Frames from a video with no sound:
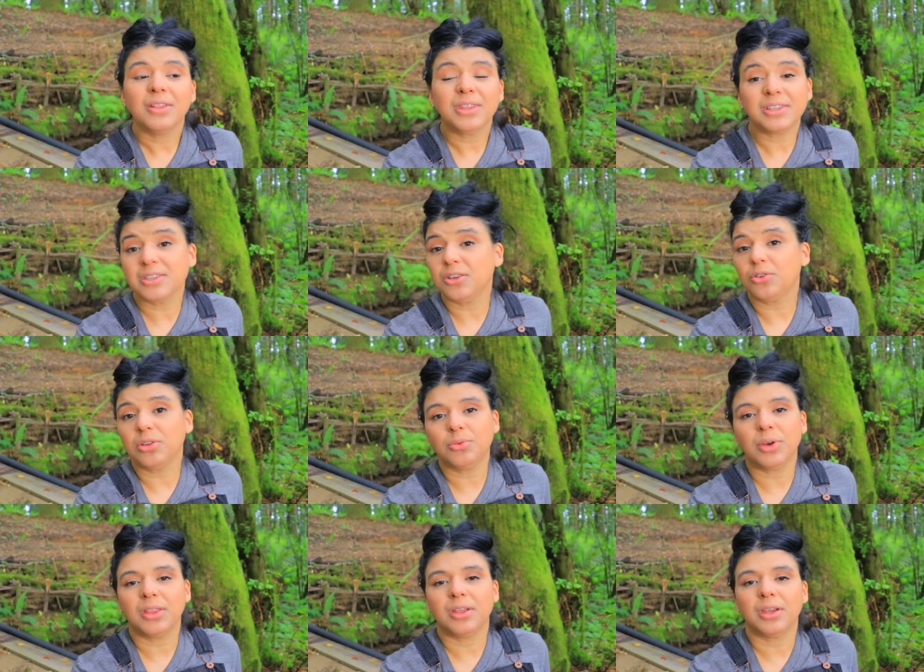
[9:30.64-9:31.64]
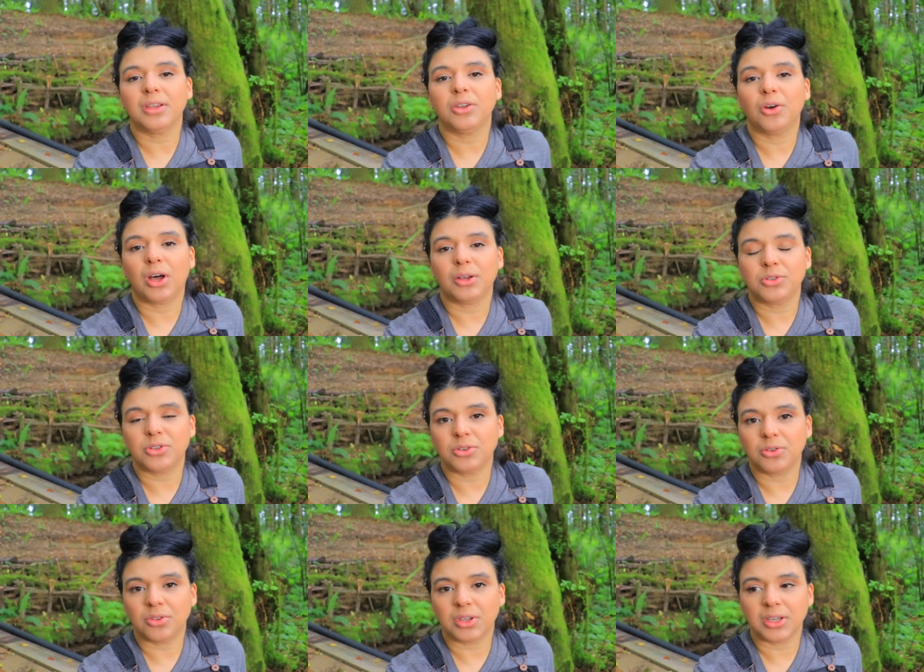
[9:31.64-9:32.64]
That's the only way that I know how to
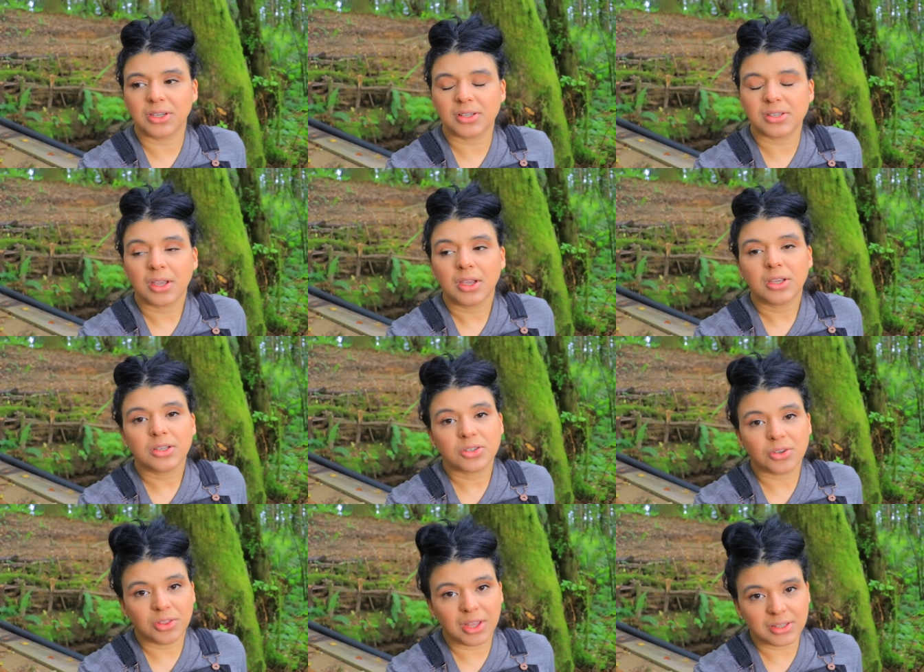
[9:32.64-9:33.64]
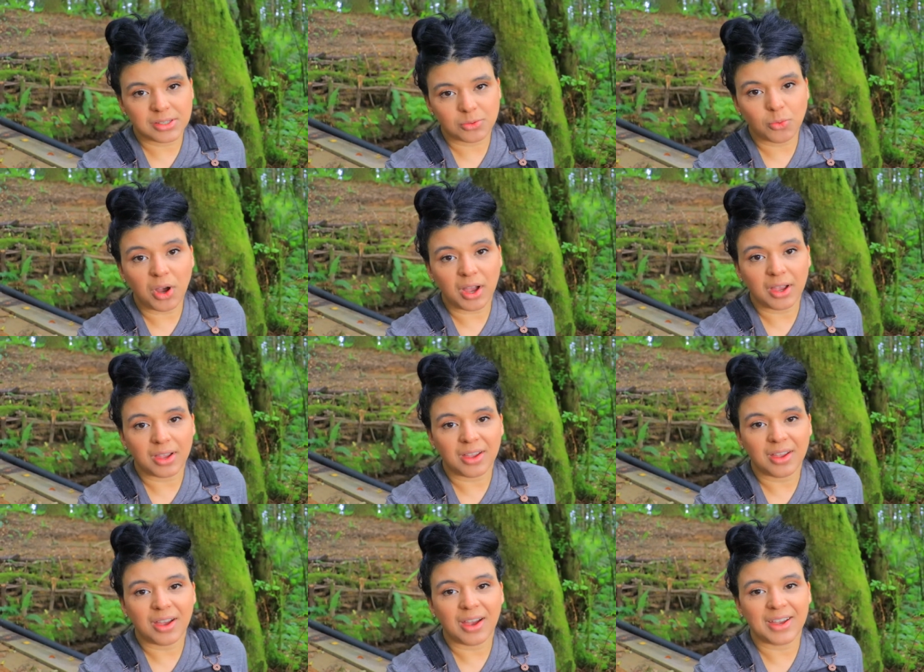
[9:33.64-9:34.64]
do things. So that's why
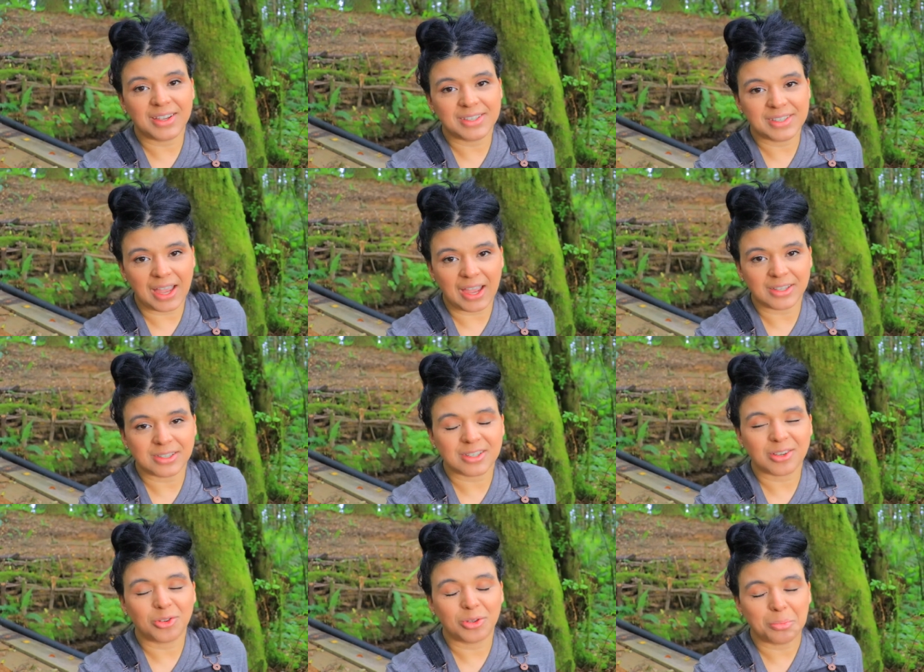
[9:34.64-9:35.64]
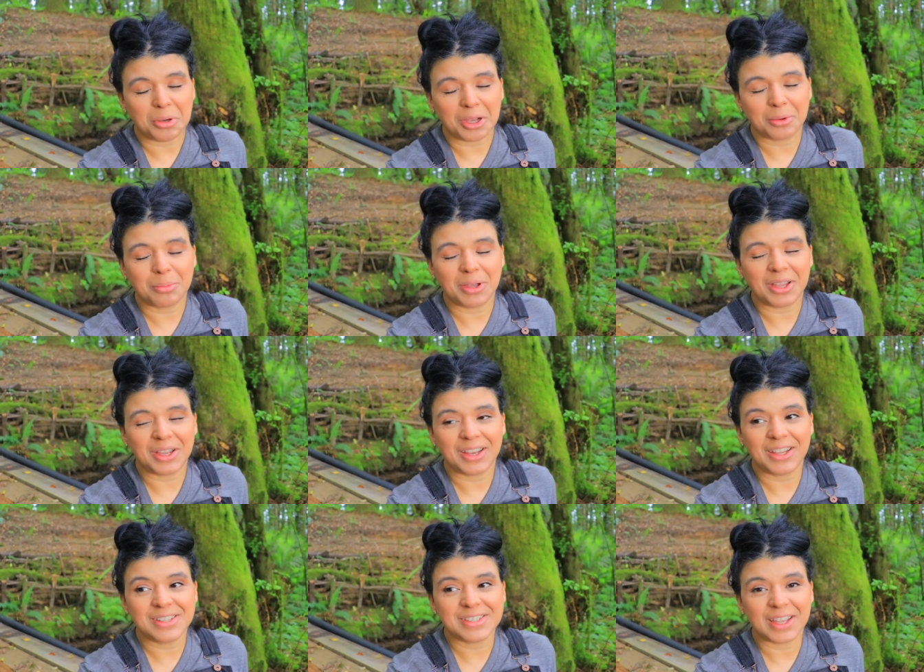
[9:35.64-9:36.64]
I sat on the back pen,
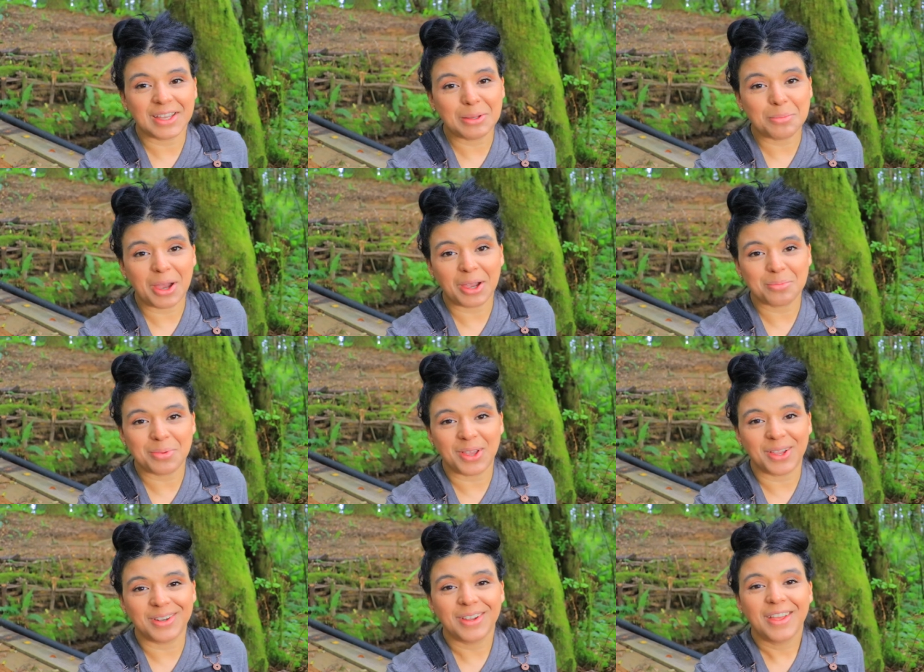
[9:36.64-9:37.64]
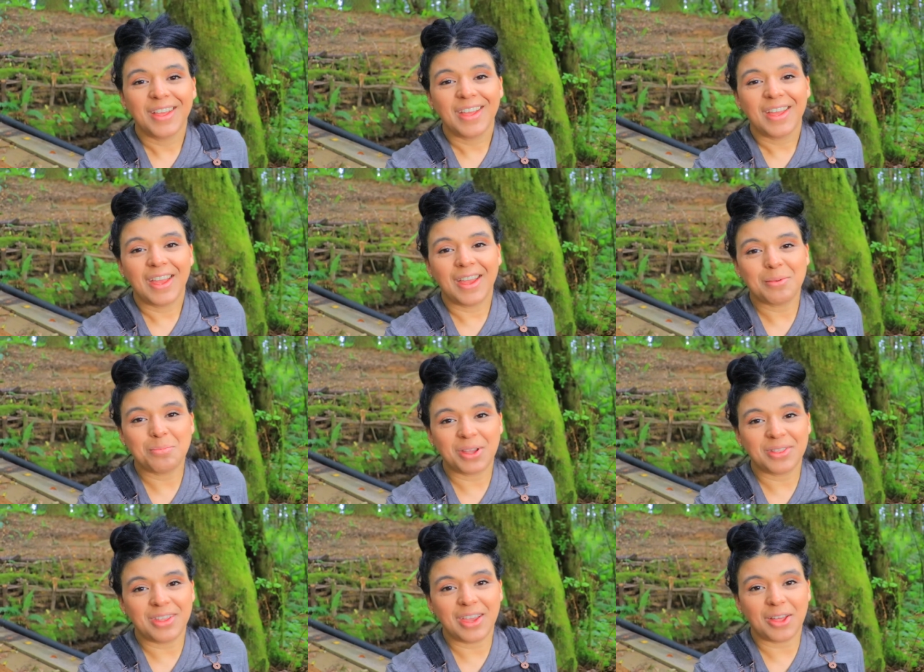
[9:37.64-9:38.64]
inside the back pen, and
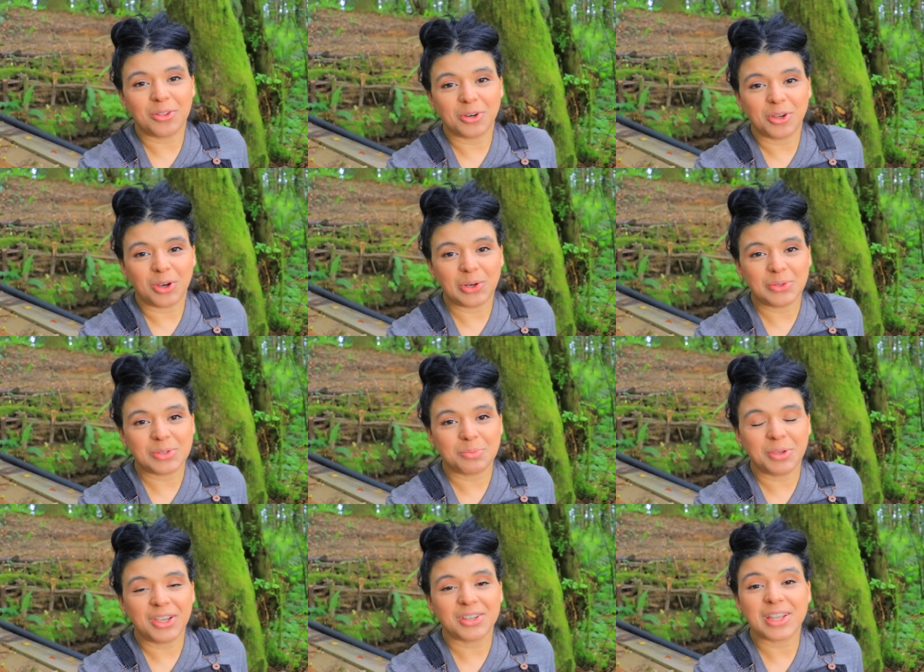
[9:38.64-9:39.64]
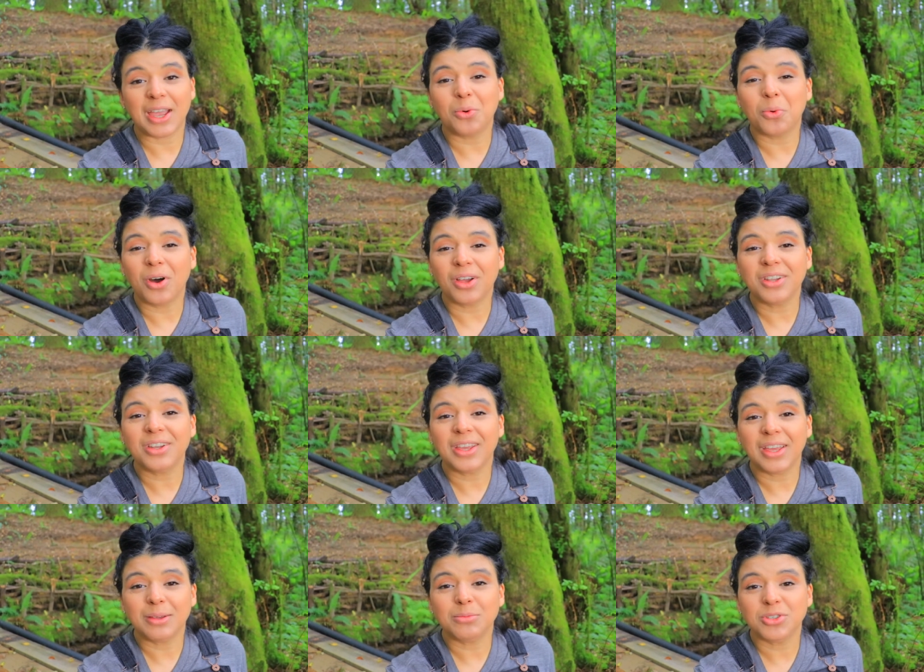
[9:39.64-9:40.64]
pet the other goats because I wanted
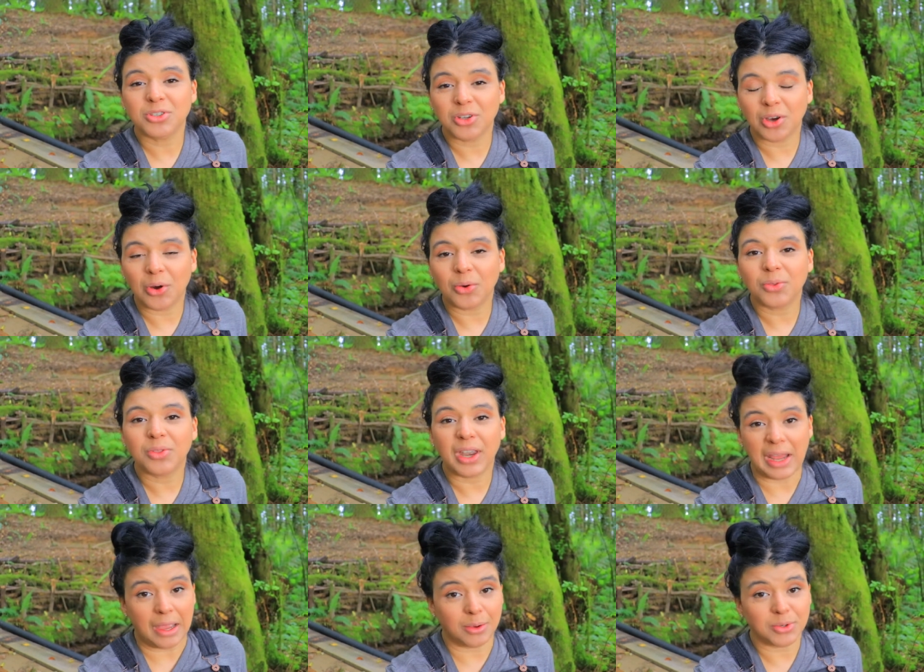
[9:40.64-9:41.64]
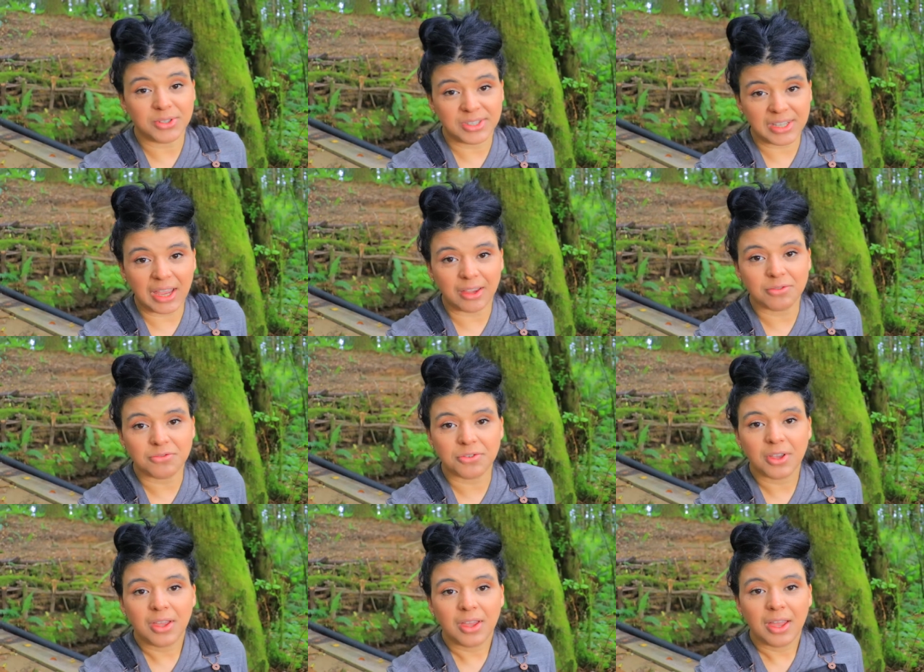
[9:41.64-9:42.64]
him to know that I was
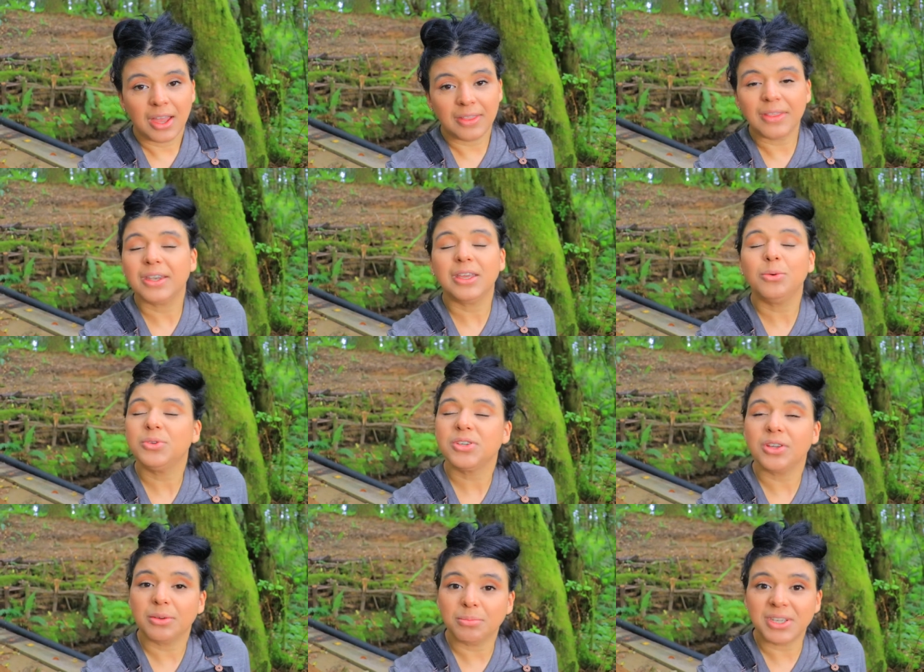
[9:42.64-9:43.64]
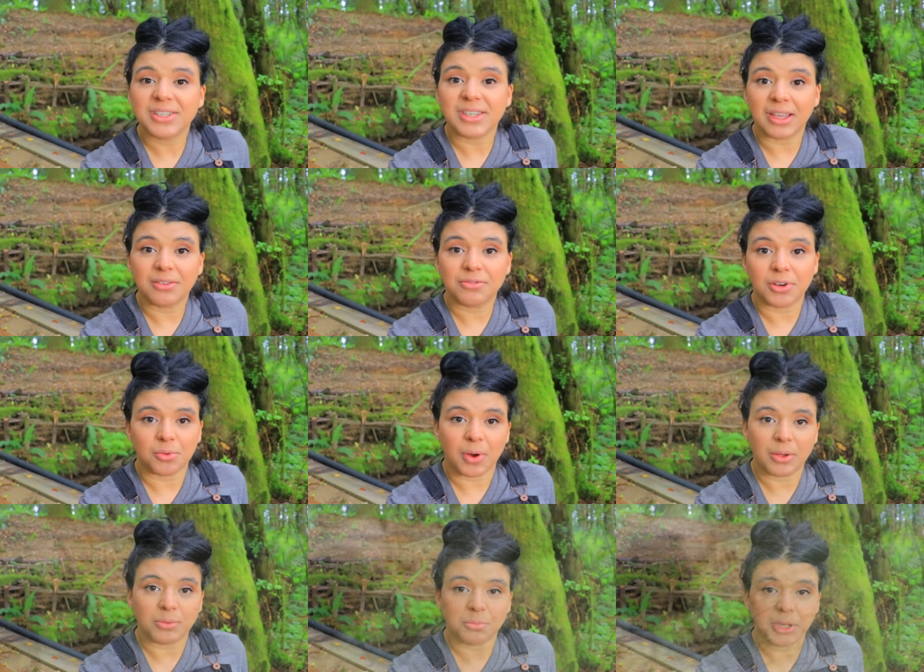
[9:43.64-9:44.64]
safe and that he was gonna be safe
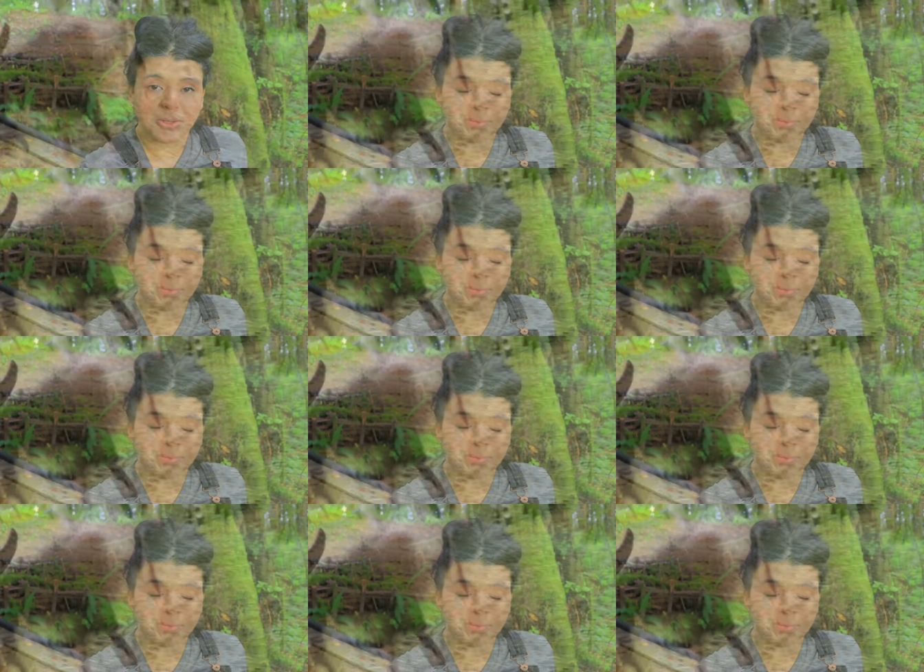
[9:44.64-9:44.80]
around me.